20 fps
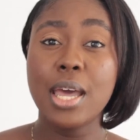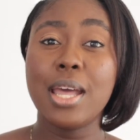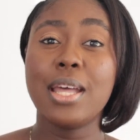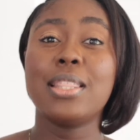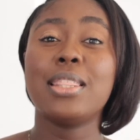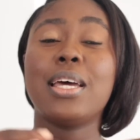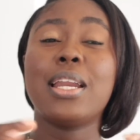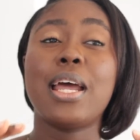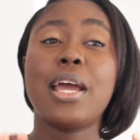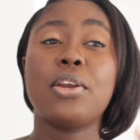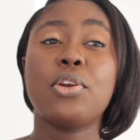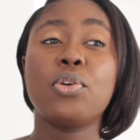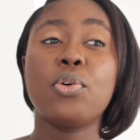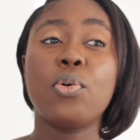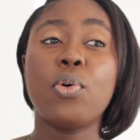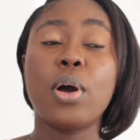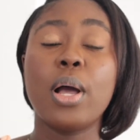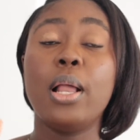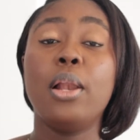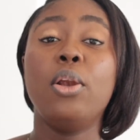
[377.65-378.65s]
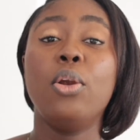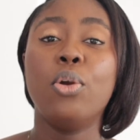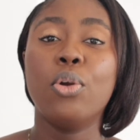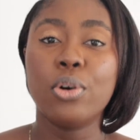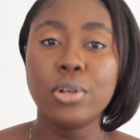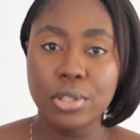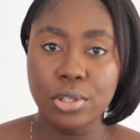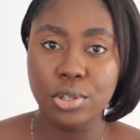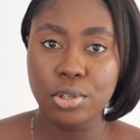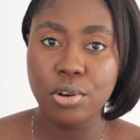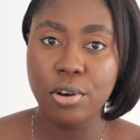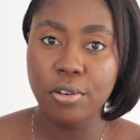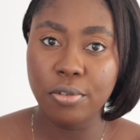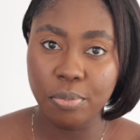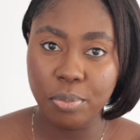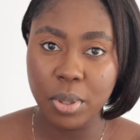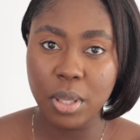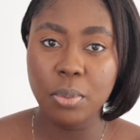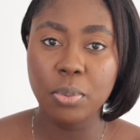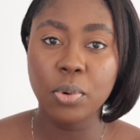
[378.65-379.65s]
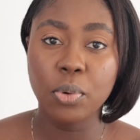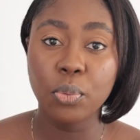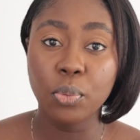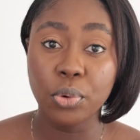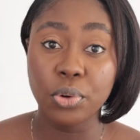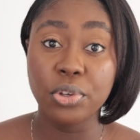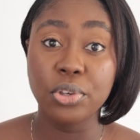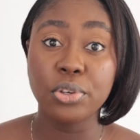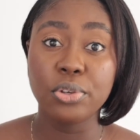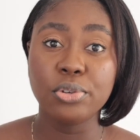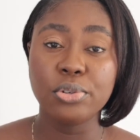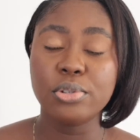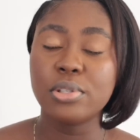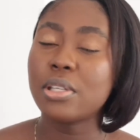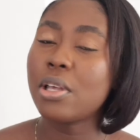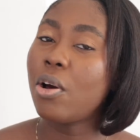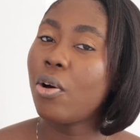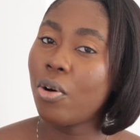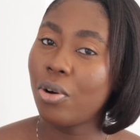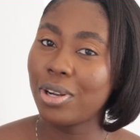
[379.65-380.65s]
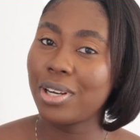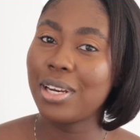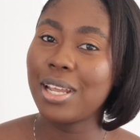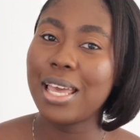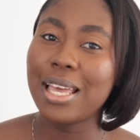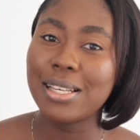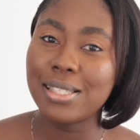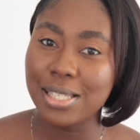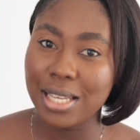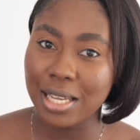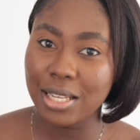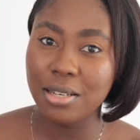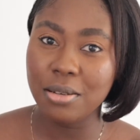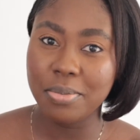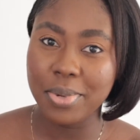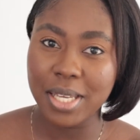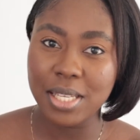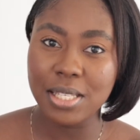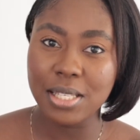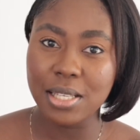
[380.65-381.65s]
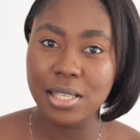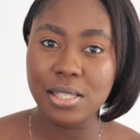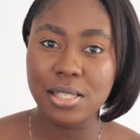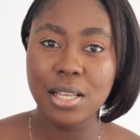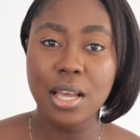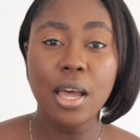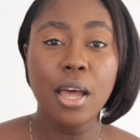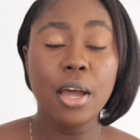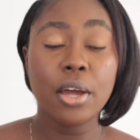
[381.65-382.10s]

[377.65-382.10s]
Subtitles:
and that I know a lot of people will use on a daily basis.